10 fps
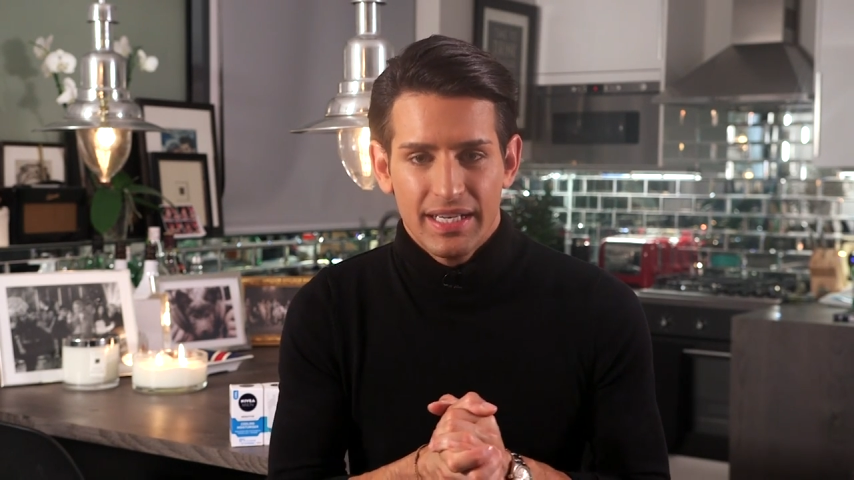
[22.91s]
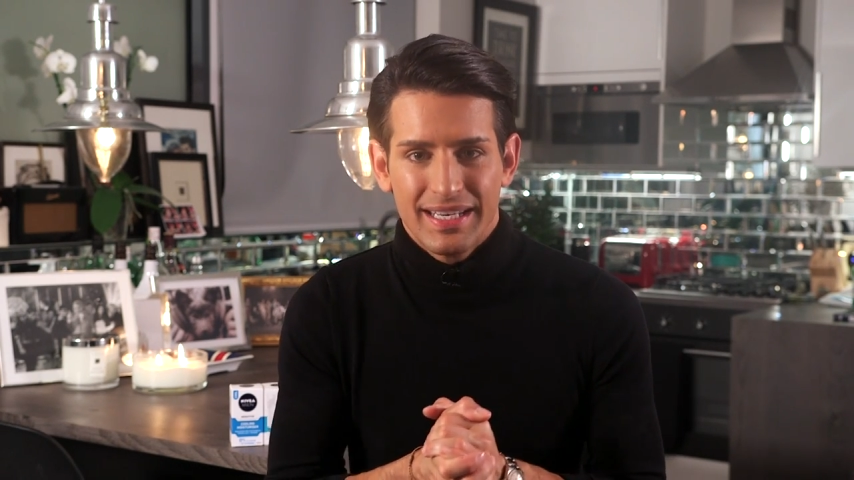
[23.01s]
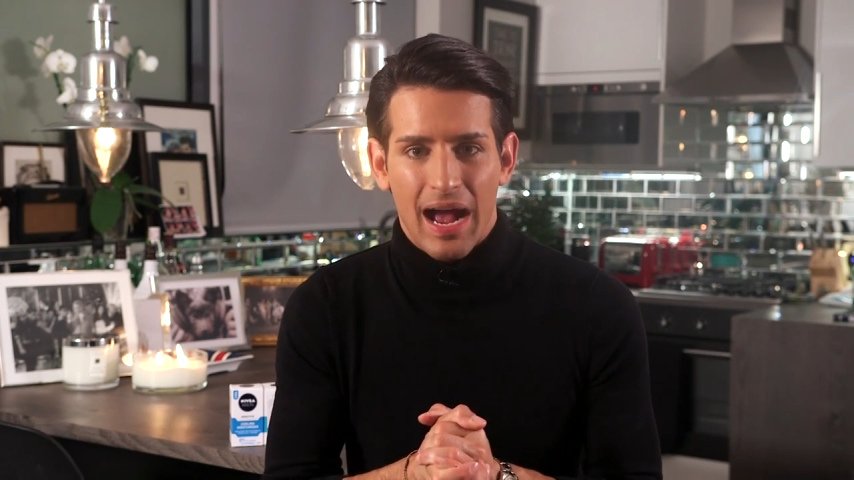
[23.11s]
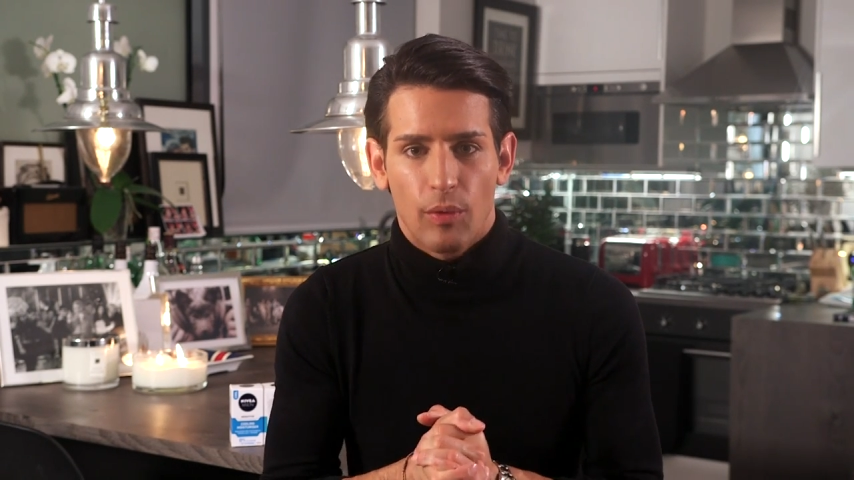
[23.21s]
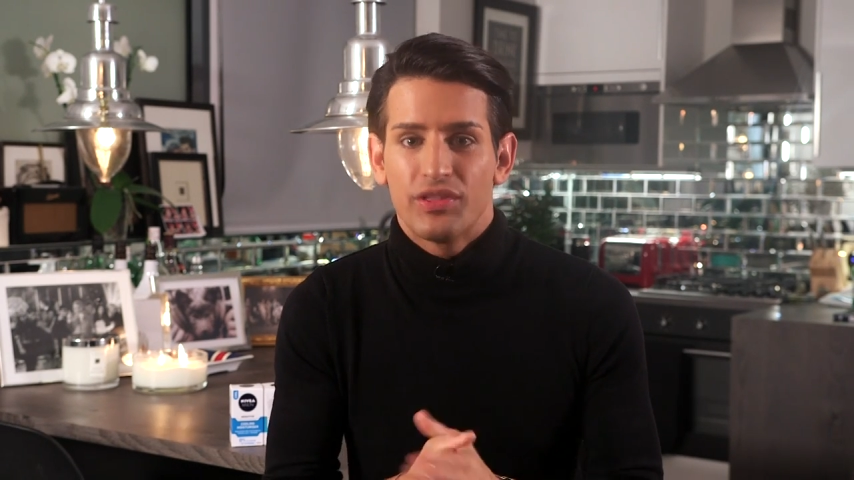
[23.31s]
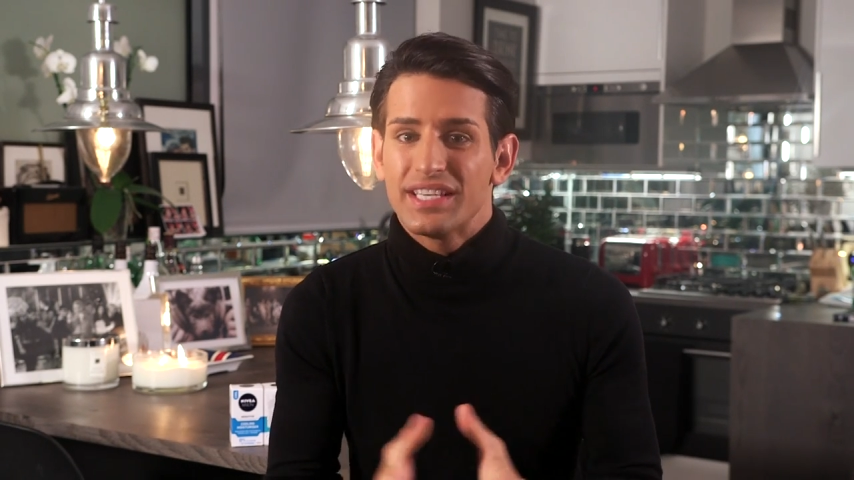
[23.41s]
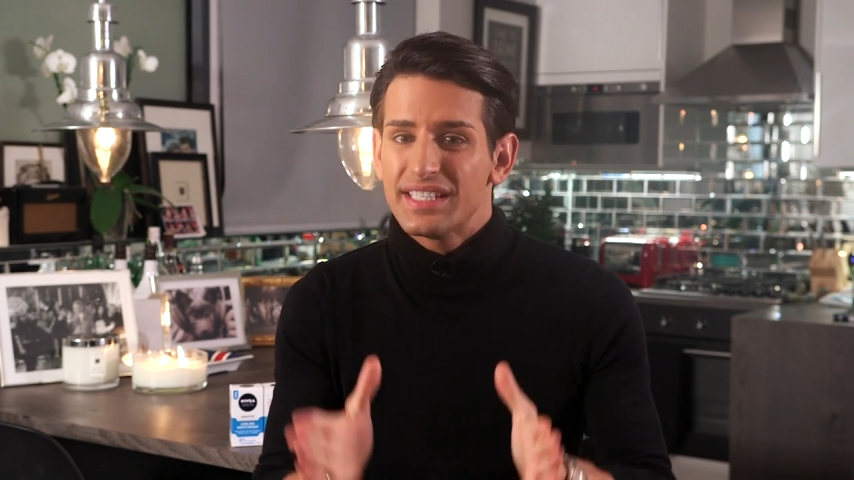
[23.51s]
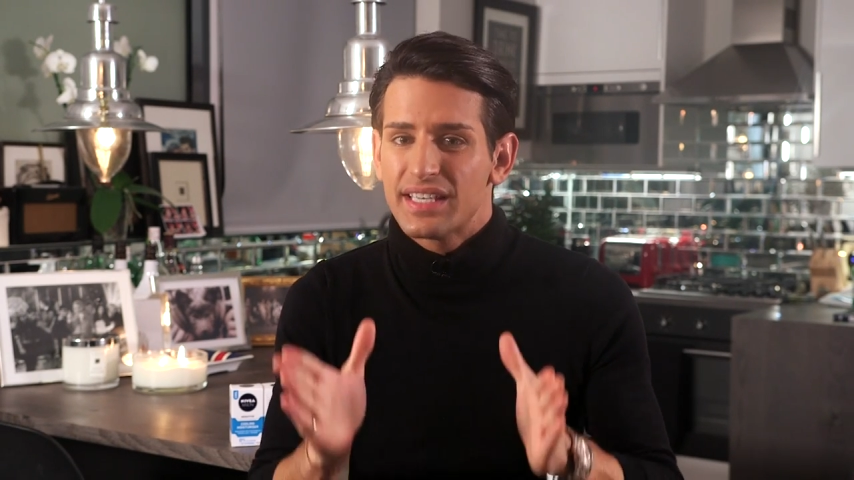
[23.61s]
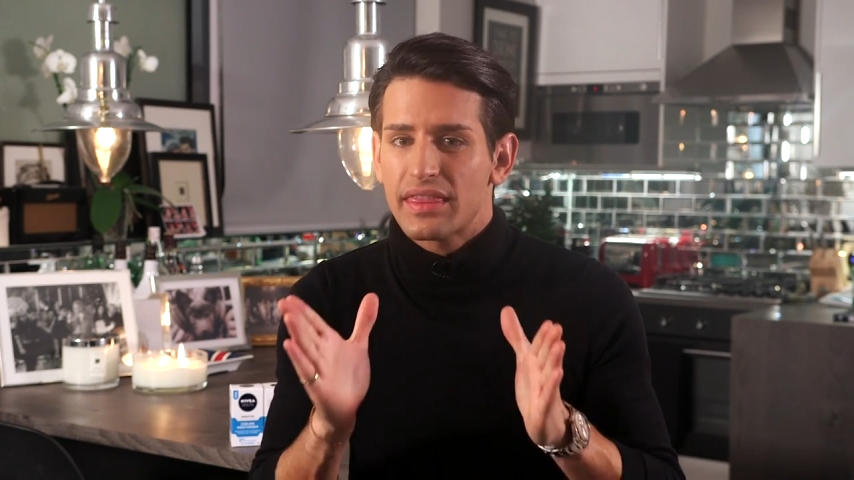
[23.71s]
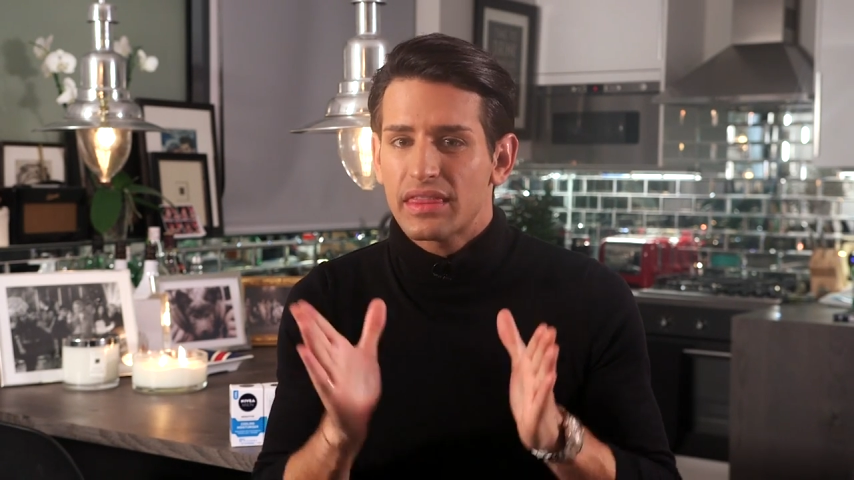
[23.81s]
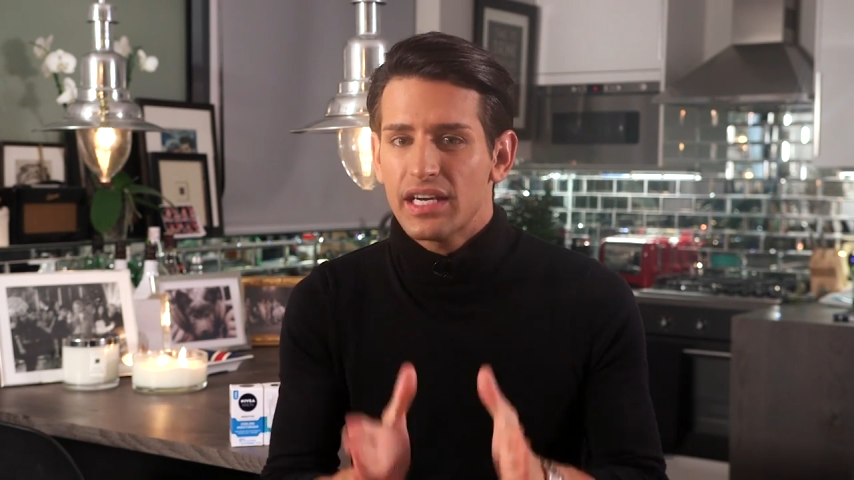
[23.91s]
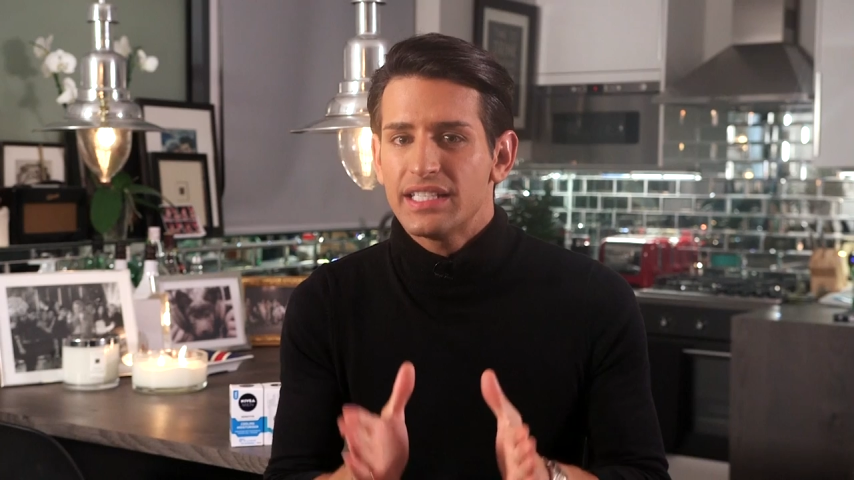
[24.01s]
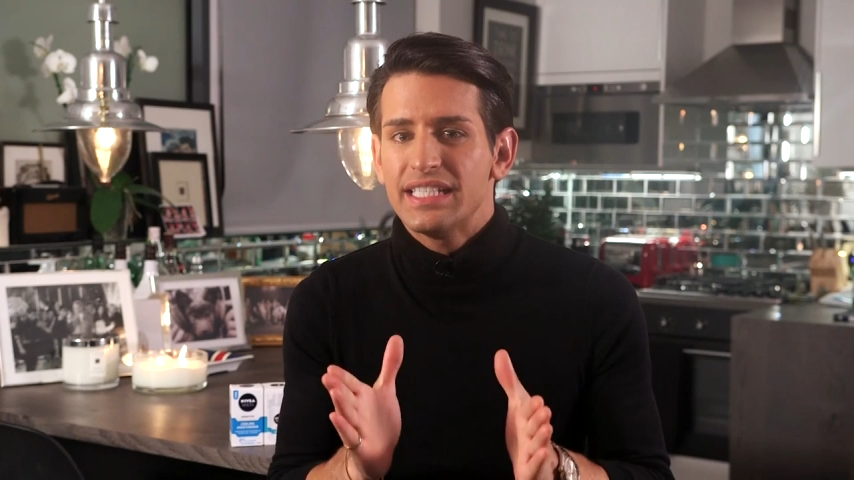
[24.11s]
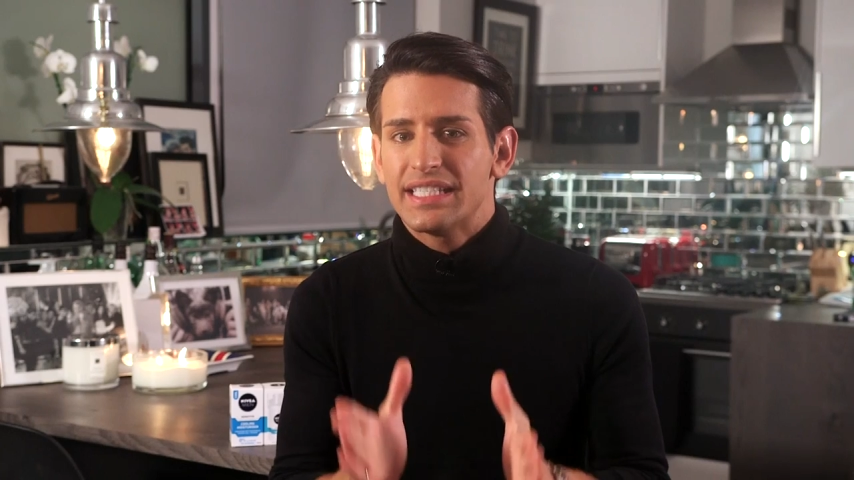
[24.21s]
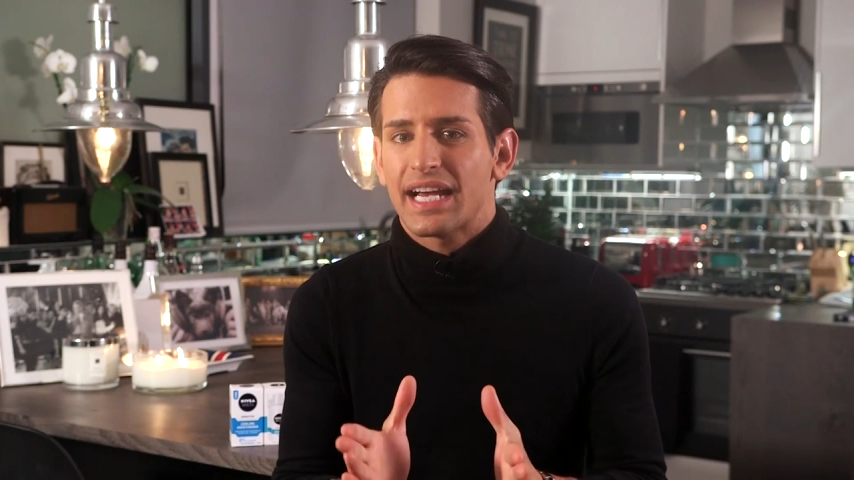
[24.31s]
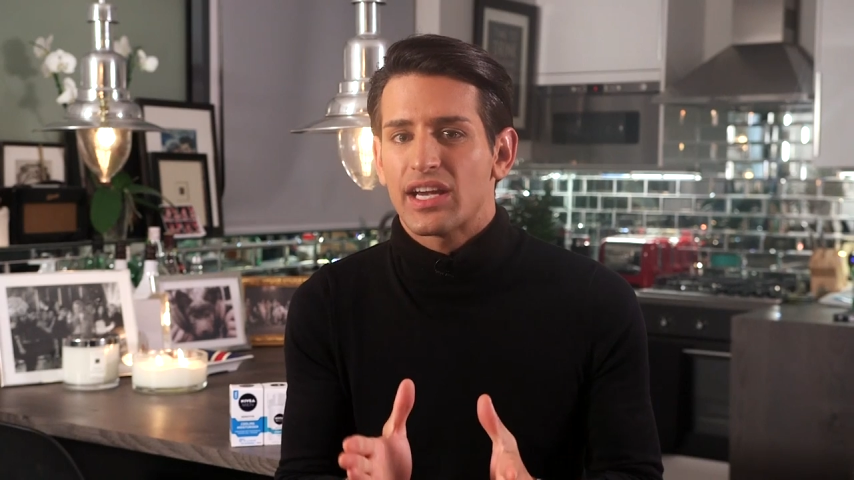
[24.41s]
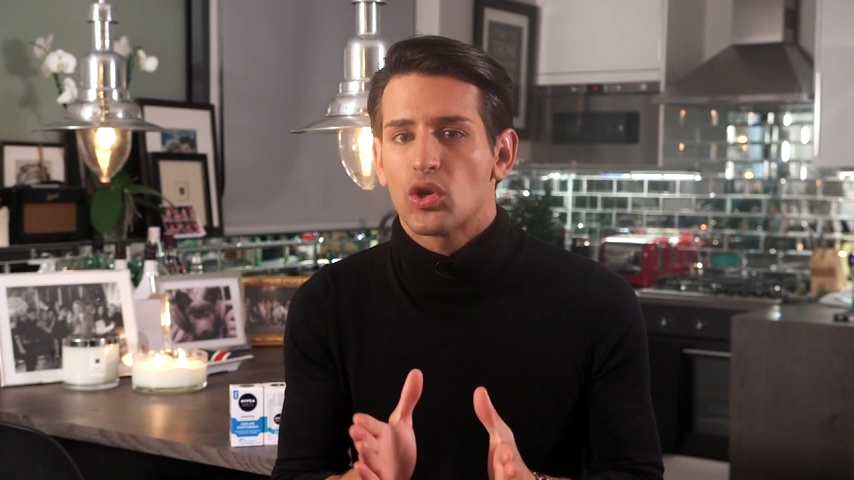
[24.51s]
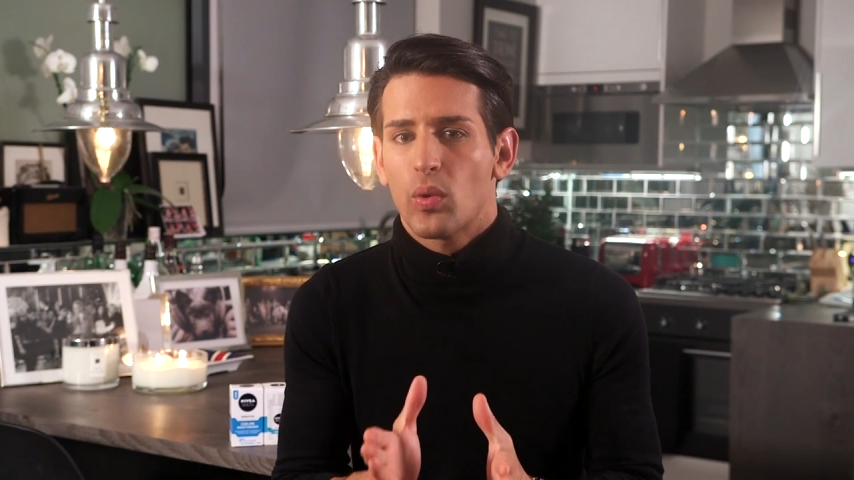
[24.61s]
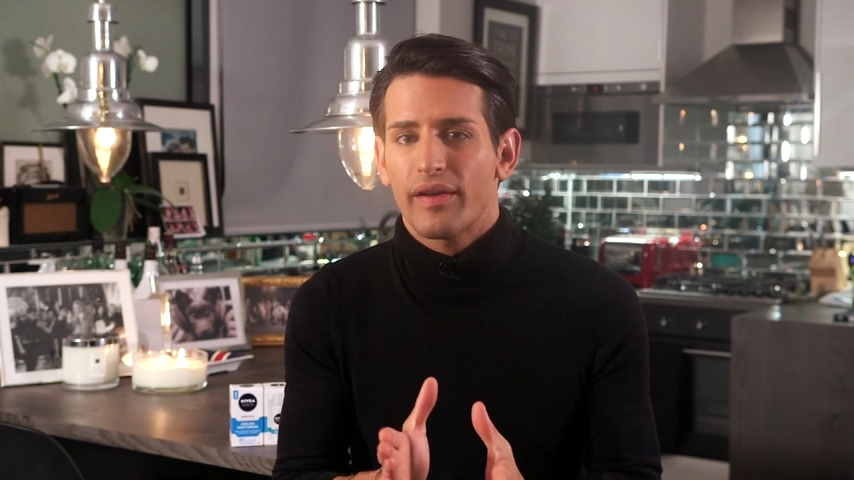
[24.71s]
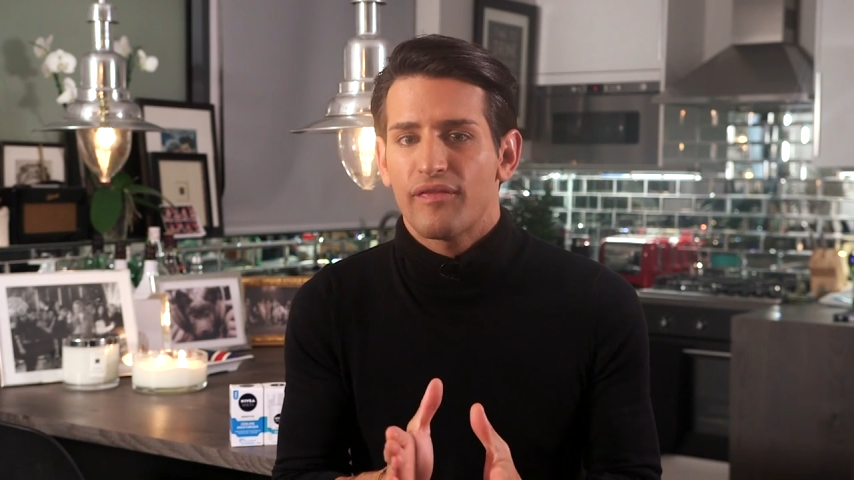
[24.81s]
Now, this is a
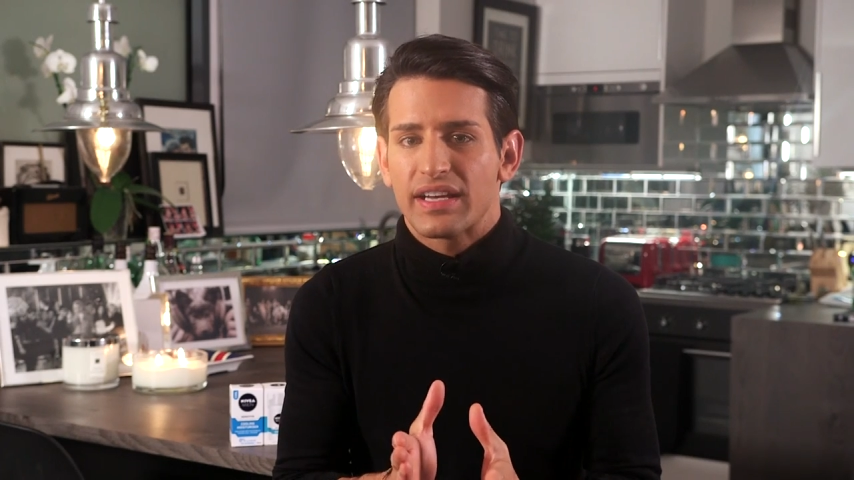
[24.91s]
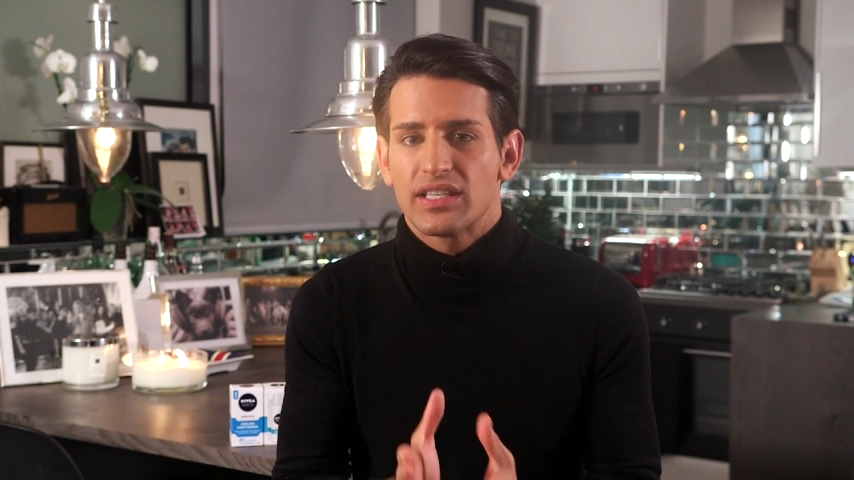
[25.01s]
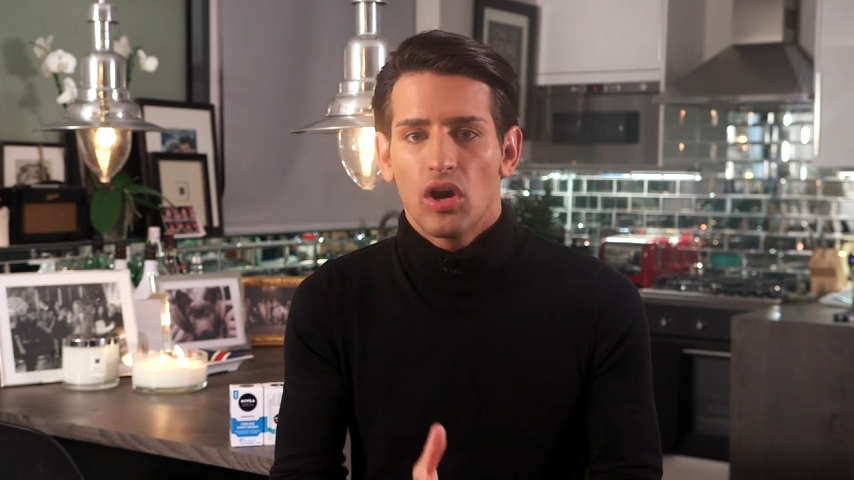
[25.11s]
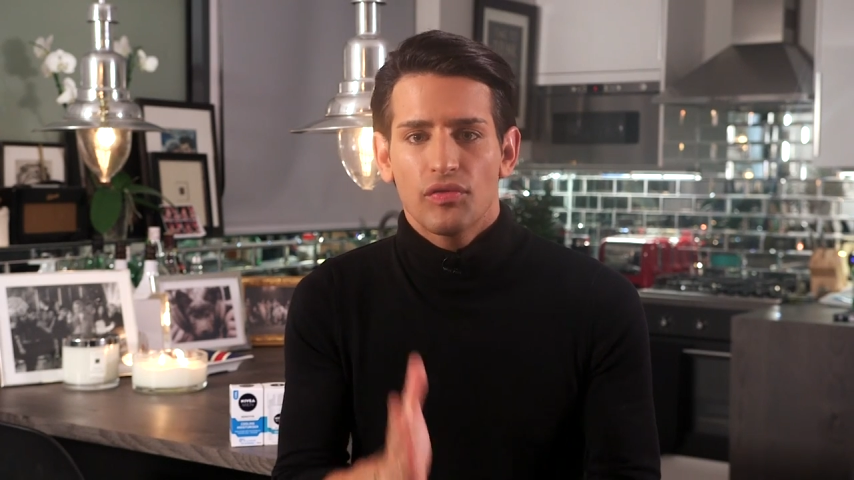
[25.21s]
30-second quick fix